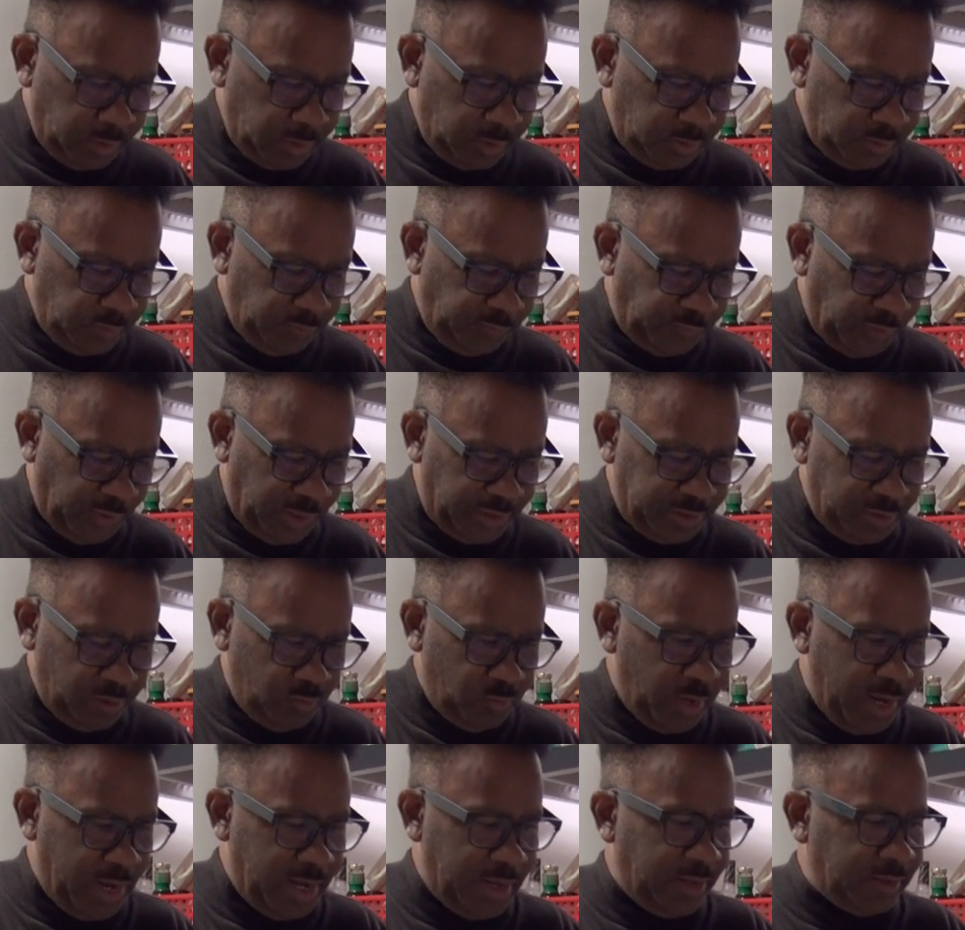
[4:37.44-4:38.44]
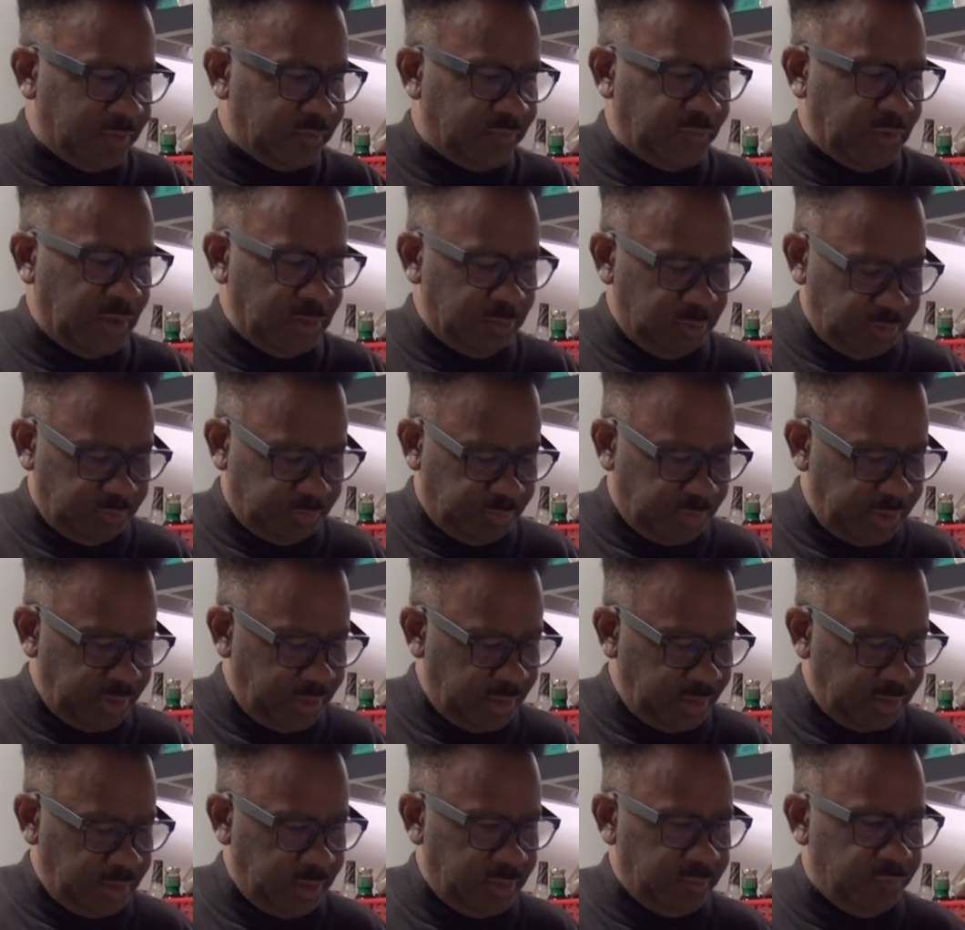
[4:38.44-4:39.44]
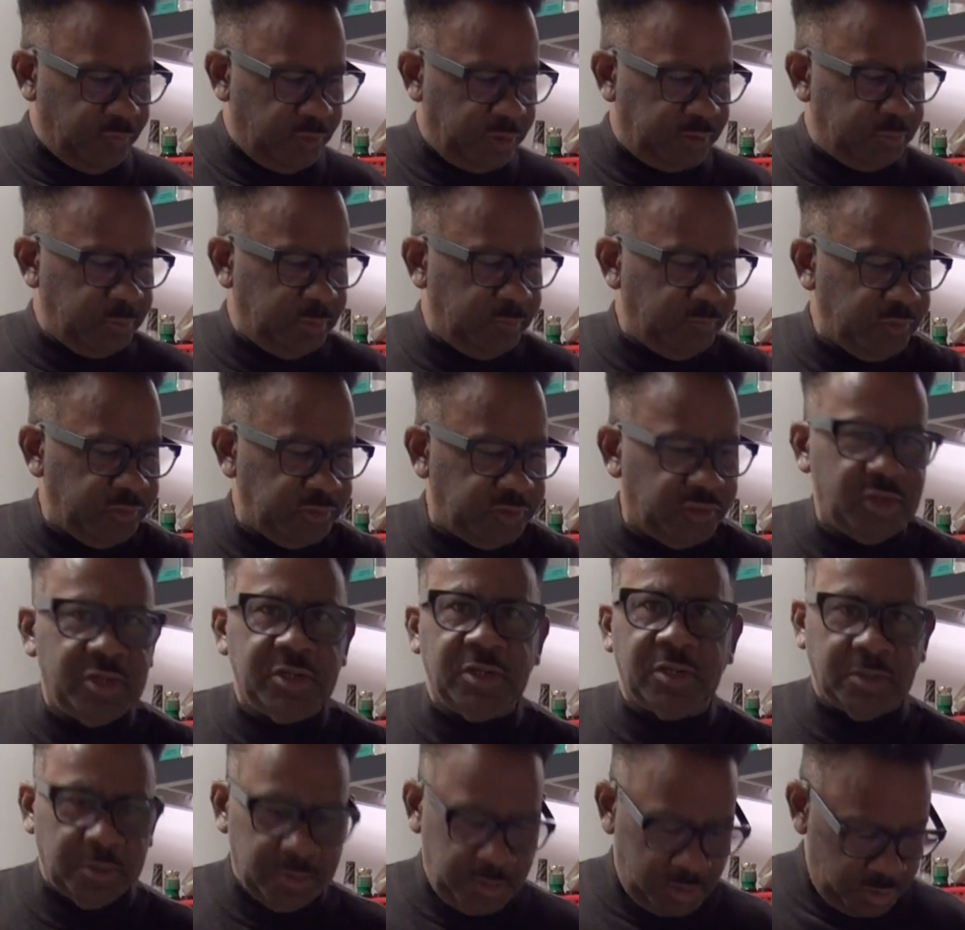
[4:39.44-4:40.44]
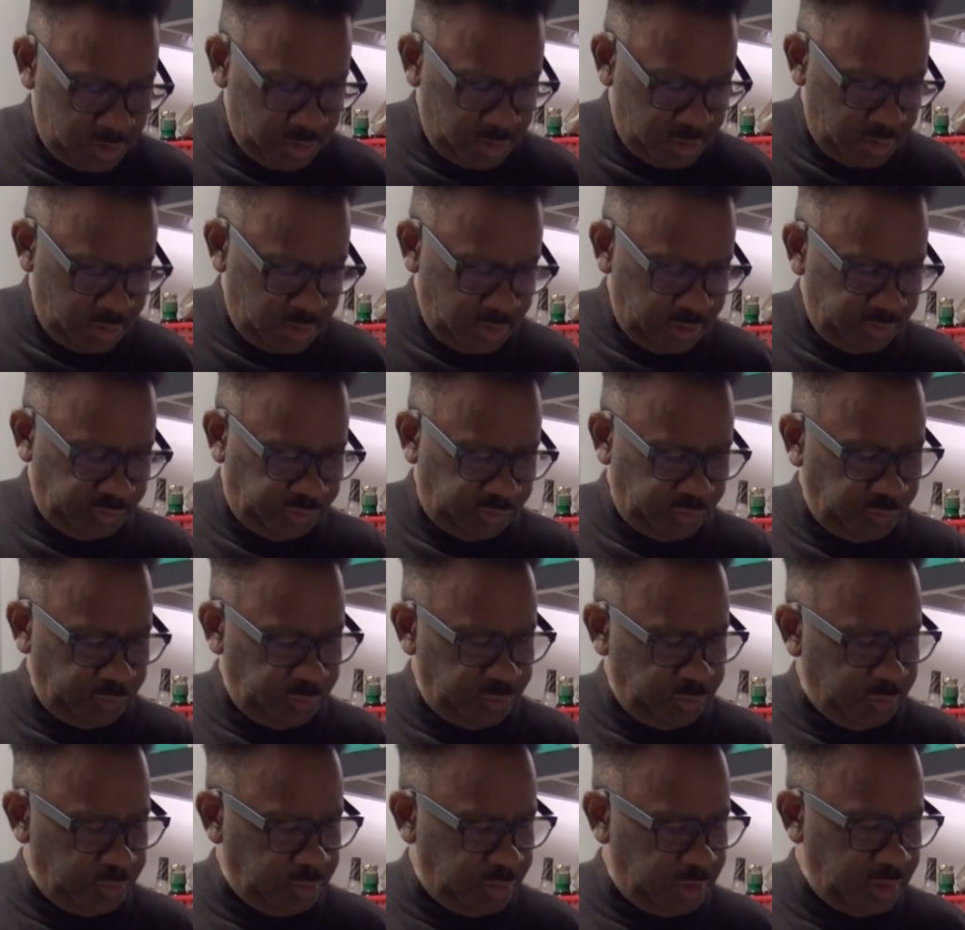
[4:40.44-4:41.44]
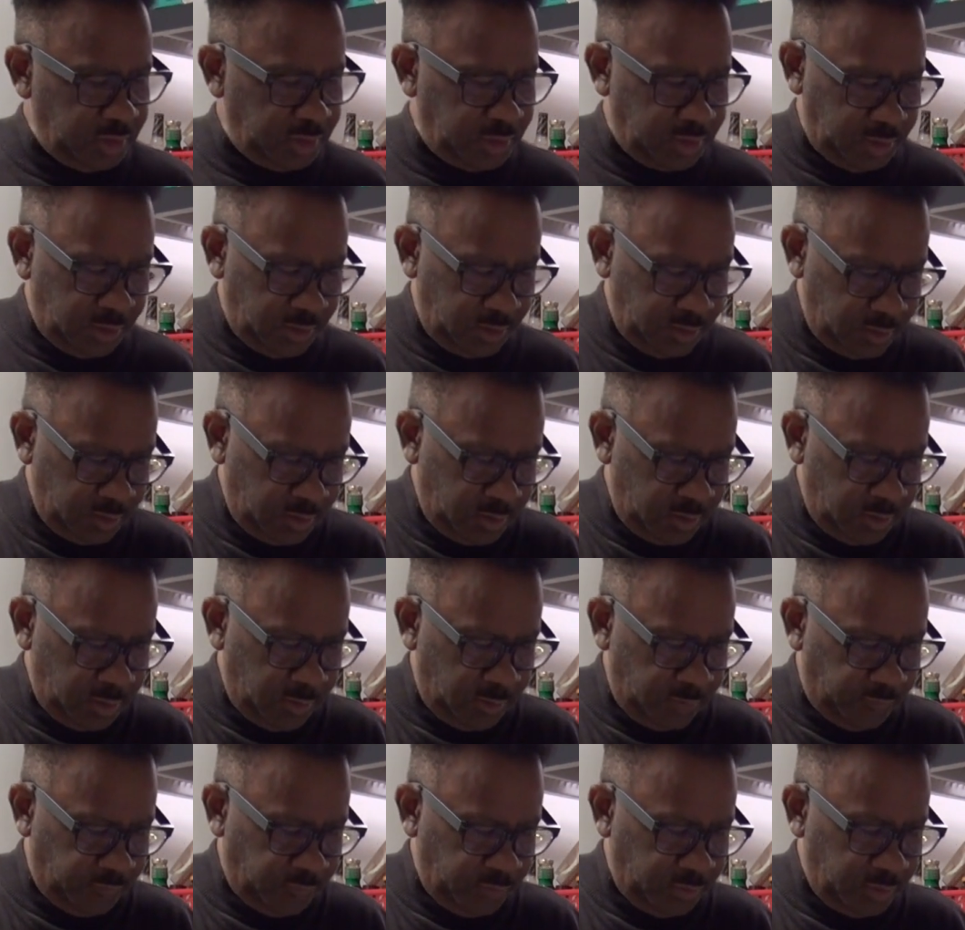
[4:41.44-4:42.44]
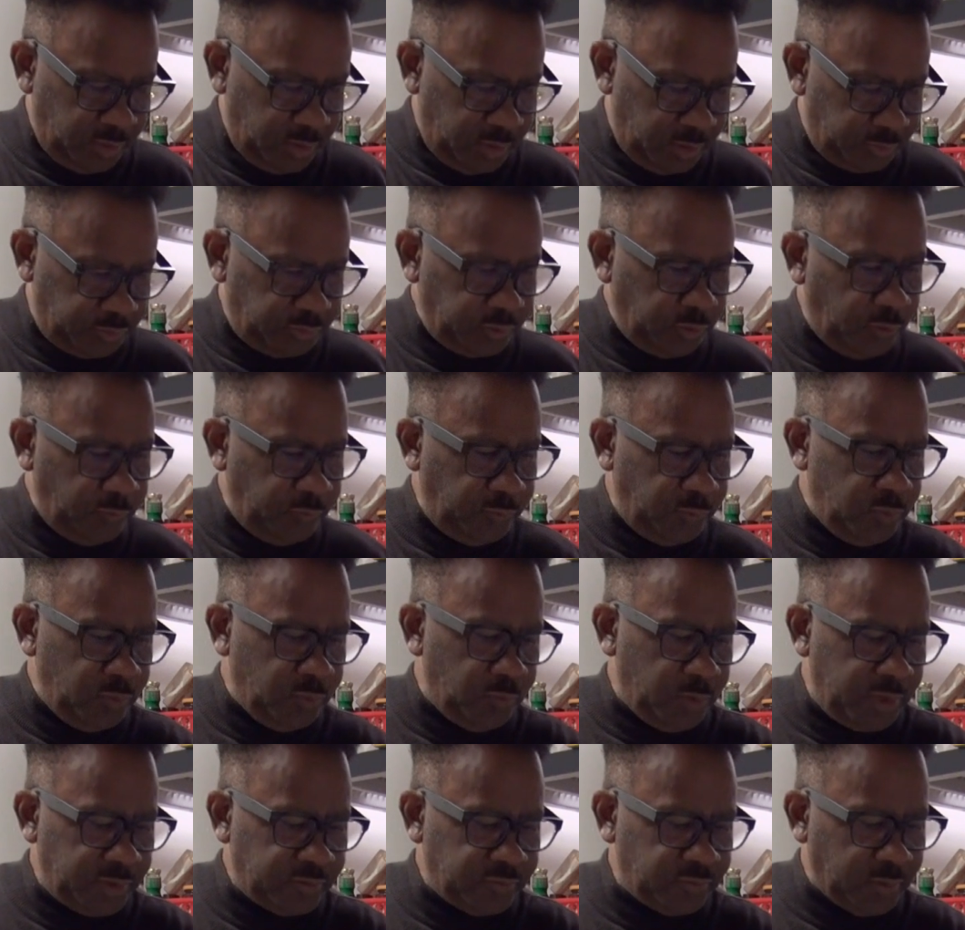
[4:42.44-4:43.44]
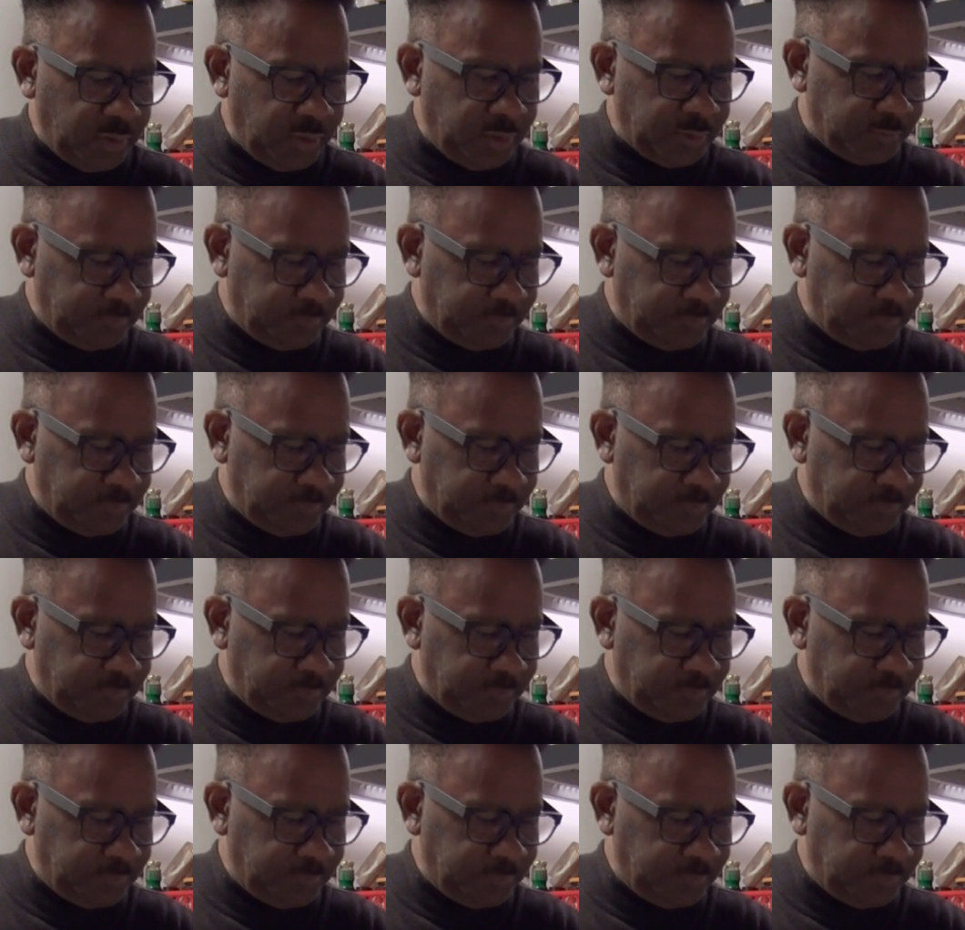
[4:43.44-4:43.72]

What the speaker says: you'll find out why Famous Brown in Richmond, Virginia is so unique for a soul food restaurant.